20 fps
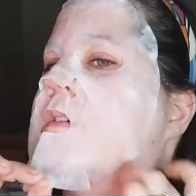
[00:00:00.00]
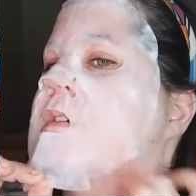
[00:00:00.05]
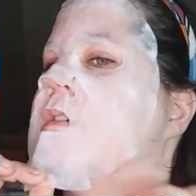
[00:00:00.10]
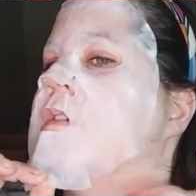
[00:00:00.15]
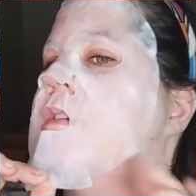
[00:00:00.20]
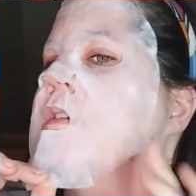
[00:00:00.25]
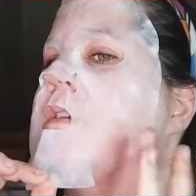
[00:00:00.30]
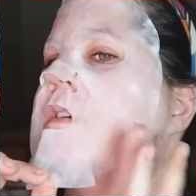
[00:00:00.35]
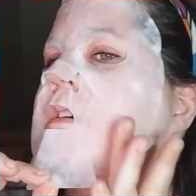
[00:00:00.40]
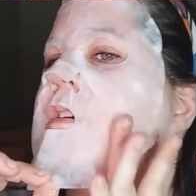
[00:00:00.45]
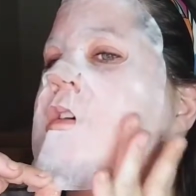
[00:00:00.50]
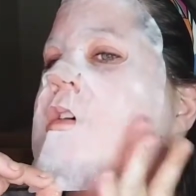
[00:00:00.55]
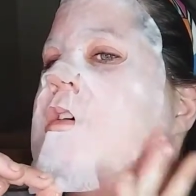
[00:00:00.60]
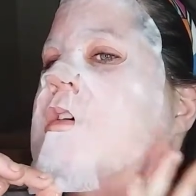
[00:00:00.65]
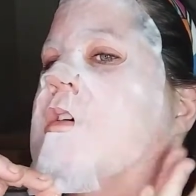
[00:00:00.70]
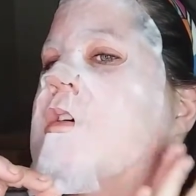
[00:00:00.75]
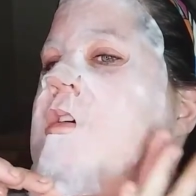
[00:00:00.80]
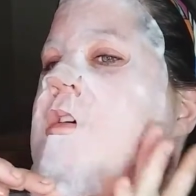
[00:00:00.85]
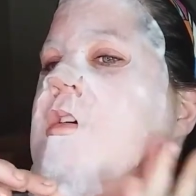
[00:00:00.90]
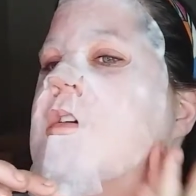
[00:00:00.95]

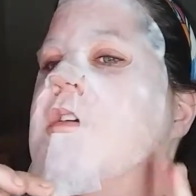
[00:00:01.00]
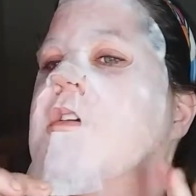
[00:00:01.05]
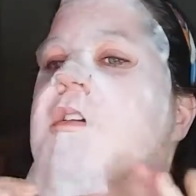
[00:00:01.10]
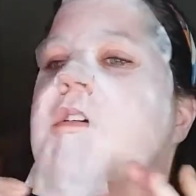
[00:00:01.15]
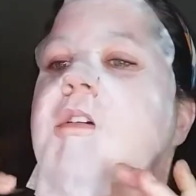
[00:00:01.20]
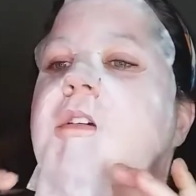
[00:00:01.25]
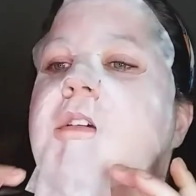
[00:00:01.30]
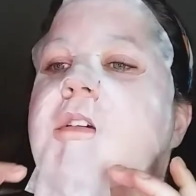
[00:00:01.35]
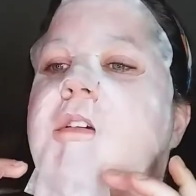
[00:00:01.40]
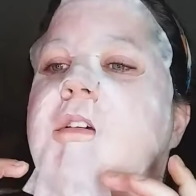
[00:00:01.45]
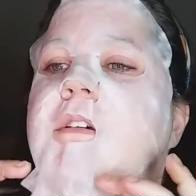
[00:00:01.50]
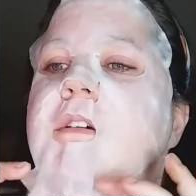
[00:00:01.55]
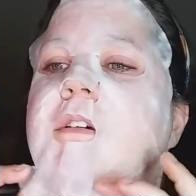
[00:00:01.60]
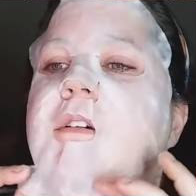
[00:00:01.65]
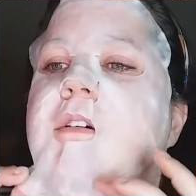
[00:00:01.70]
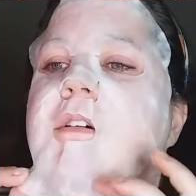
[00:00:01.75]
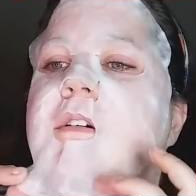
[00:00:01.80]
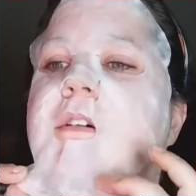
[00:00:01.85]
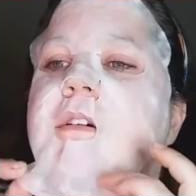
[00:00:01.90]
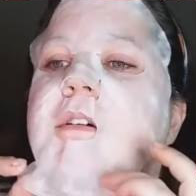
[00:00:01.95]

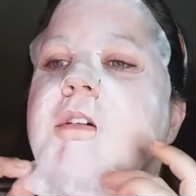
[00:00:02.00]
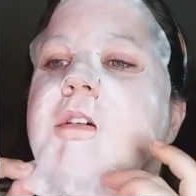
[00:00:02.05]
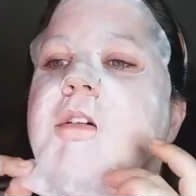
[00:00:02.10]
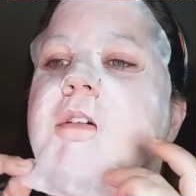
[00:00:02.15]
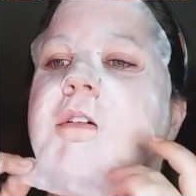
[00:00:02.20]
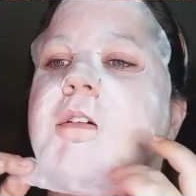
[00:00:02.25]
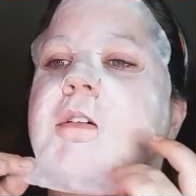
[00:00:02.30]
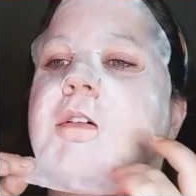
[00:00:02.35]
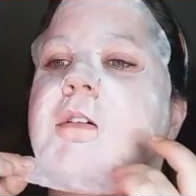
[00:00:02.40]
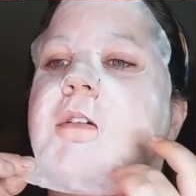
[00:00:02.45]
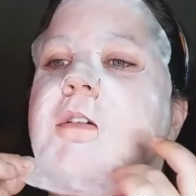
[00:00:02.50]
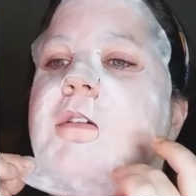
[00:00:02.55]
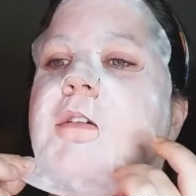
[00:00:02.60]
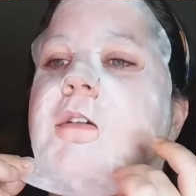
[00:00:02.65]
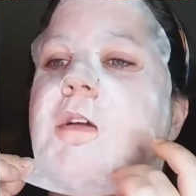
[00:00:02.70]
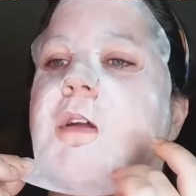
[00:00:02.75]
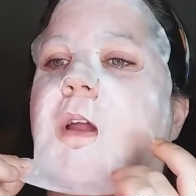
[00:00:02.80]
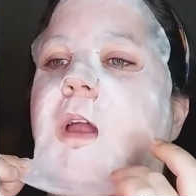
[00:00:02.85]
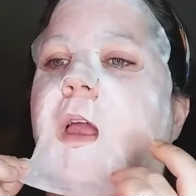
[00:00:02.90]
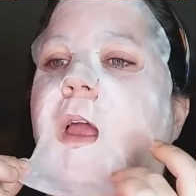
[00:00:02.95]

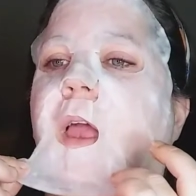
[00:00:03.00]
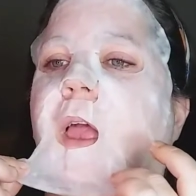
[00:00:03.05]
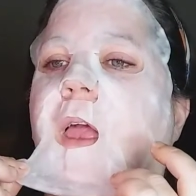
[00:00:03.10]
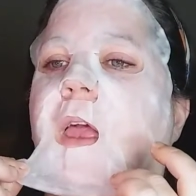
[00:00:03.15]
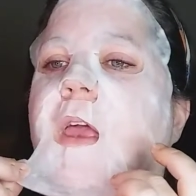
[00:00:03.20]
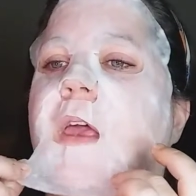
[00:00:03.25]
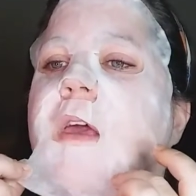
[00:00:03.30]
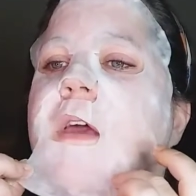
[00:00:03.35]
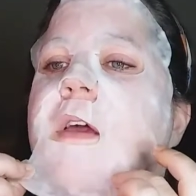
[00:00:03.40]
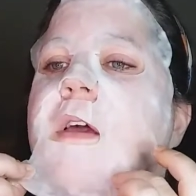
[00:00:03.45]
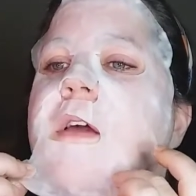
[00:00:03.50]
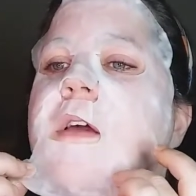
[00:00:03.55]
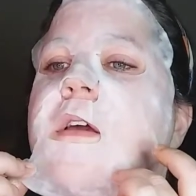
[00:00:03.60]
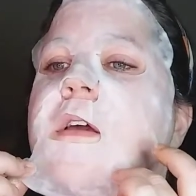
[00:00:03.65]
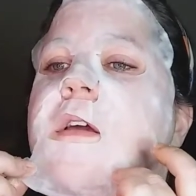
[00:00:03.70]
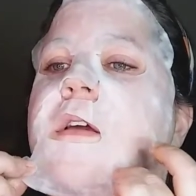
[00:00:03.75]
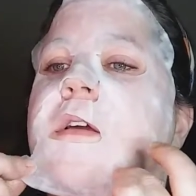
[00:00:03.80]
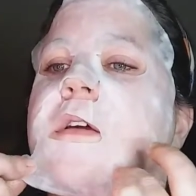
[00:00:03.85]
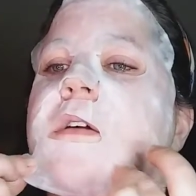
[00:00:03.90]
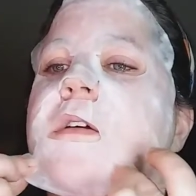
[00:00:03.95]

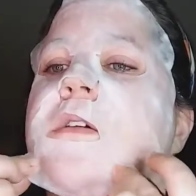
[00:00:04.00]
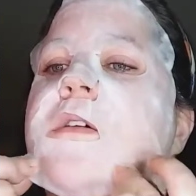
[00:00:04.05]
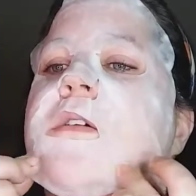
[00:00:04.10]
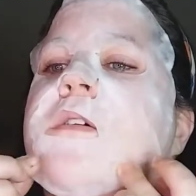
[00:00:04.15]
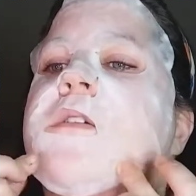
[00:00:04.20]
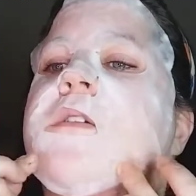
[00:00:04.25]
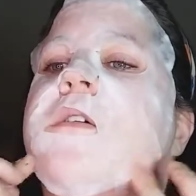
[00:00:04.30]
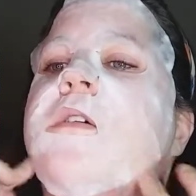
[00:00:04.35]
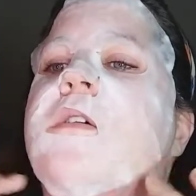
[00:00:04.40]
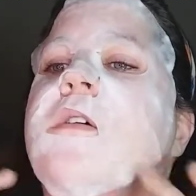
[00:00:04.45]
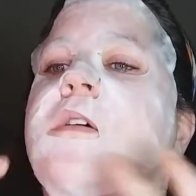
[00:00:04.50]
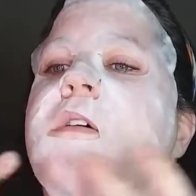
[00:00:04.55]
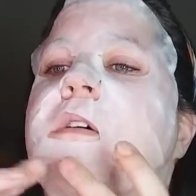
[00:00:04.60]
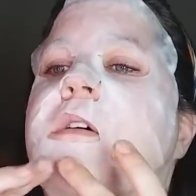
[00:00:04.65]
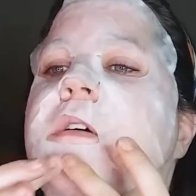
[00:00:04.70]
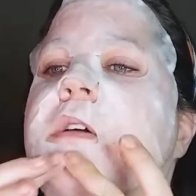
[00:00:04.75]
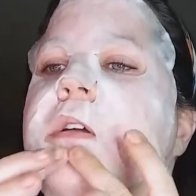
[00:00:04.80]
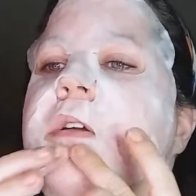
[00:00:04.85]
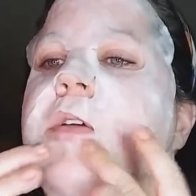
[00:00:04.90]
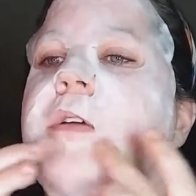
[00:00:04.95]

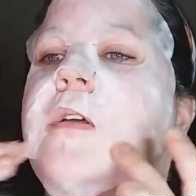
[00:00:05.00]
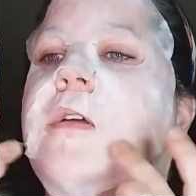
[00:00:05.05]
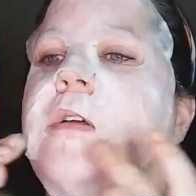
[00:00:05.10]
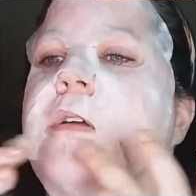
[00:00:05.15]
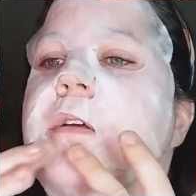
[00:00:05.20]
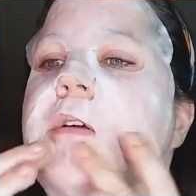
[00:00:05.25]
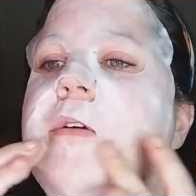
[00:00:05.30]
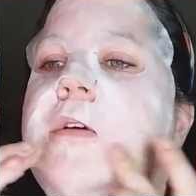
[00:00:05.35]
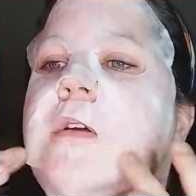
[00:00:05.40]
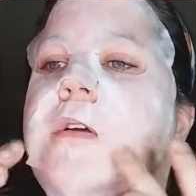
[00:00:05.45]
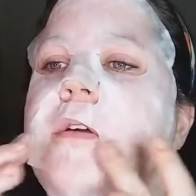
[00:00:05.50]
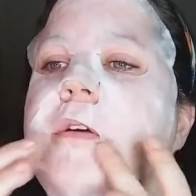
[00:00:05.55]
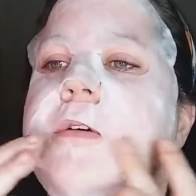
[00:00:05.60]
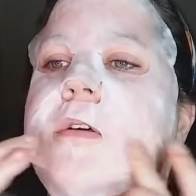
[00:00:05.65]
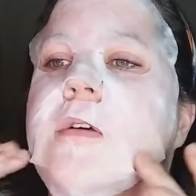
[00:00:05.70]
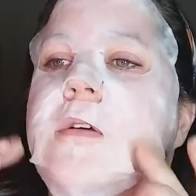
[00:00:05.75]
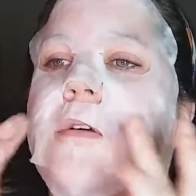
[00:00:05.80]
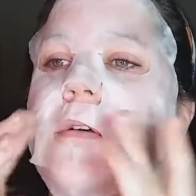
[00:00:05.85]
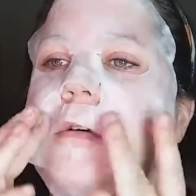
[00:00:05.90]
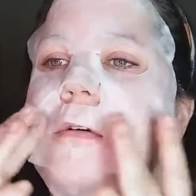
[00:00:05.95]

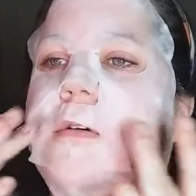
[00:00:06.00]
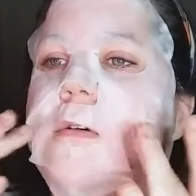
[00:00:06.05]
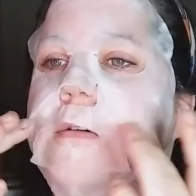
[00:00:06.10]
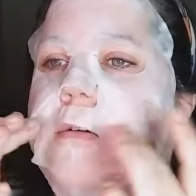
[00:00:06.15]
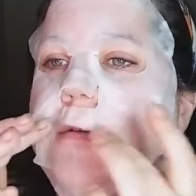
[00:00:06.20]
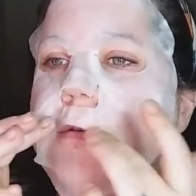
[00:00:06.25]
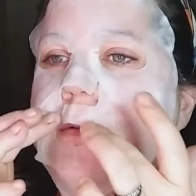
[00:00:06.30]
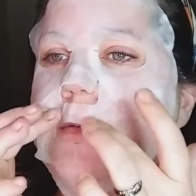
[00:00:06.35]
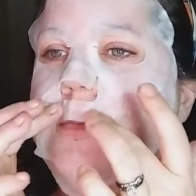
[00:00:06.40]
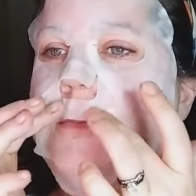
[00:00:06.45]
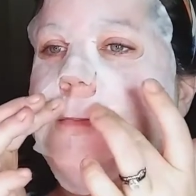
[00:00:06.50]
(no one is talking)